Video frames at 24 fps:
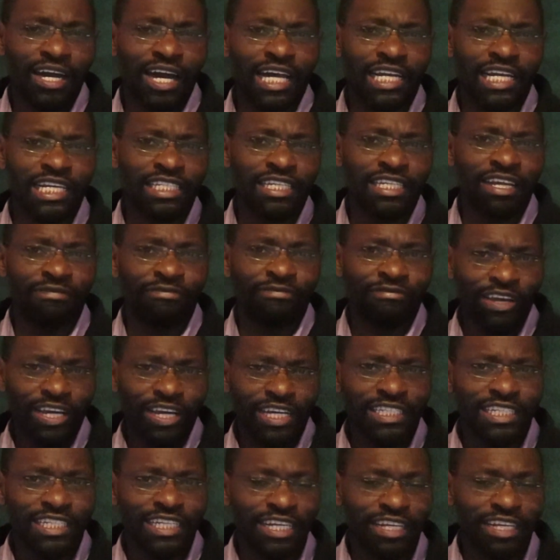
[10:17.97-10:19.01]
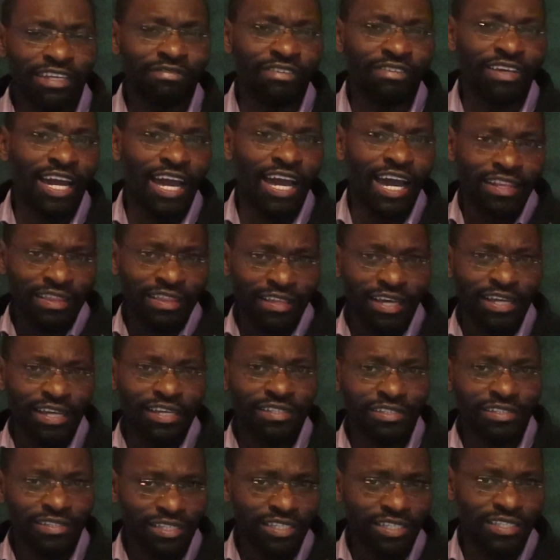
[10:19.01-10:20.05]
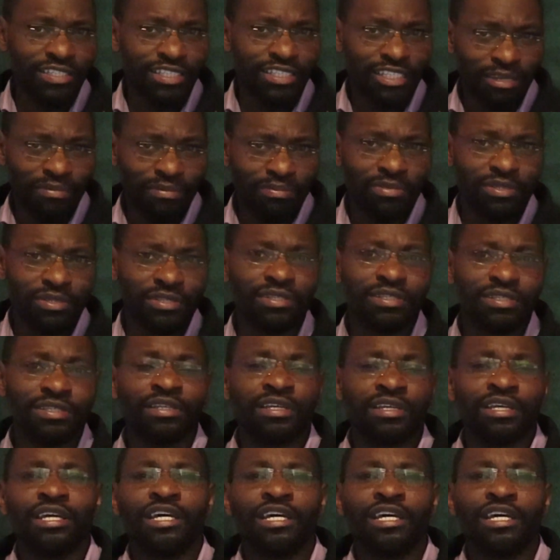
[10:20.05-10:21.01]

and it affected even other systems.